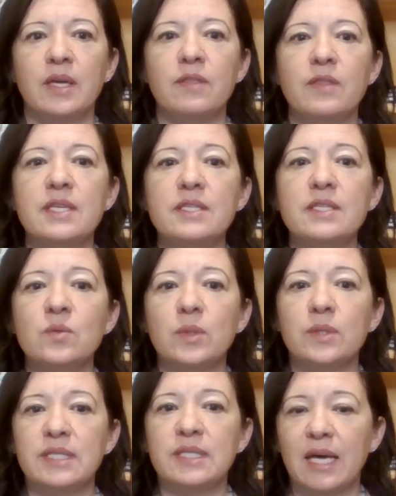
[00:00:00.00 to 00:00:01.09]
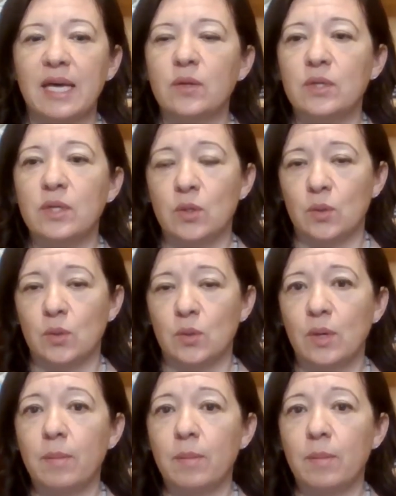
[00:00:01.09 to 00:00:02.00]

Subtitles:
This will tell you